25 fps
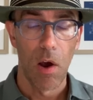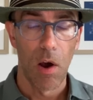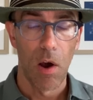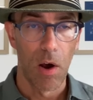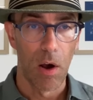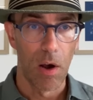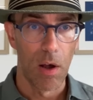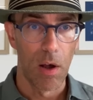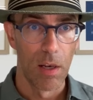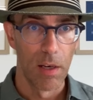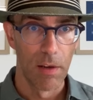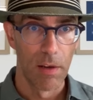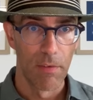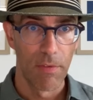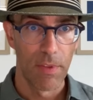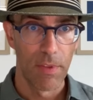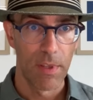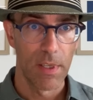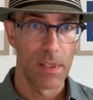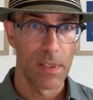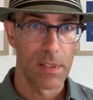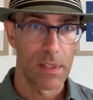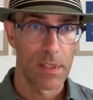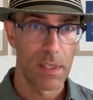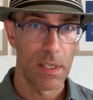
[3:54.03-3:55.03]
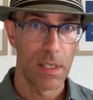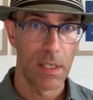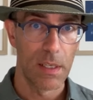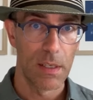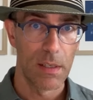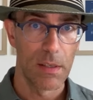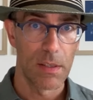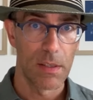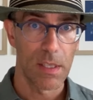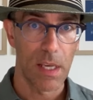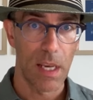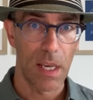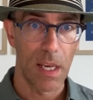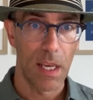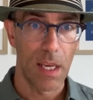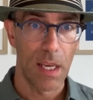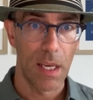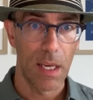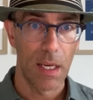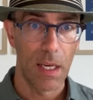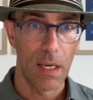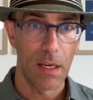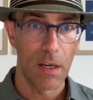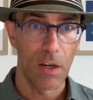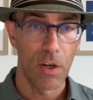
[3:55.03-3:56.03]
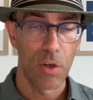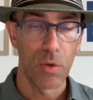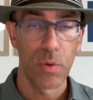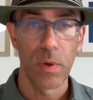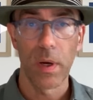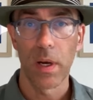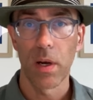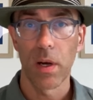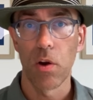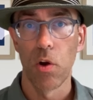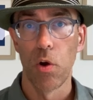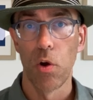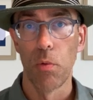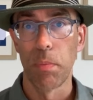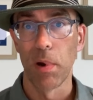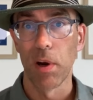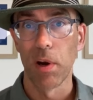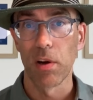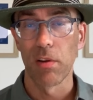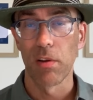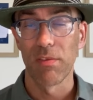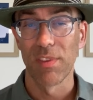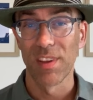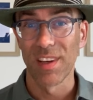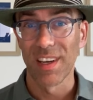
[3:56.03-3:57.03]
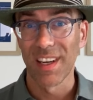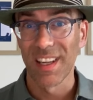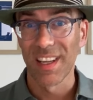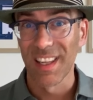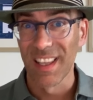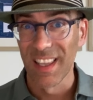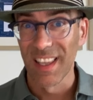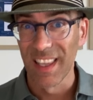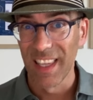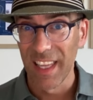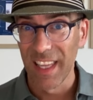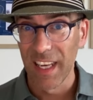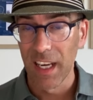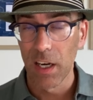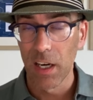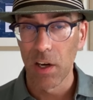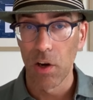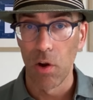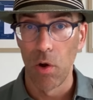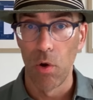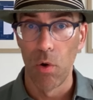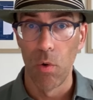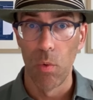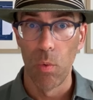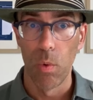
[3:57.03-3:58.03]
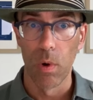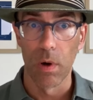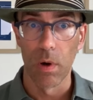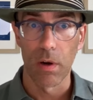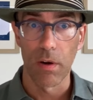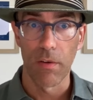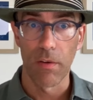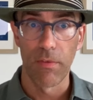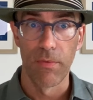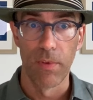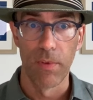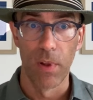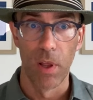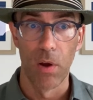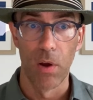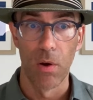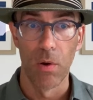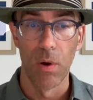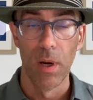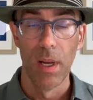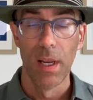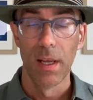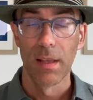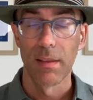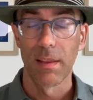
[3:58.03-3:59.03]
All of this is a critical part of the clinical workflow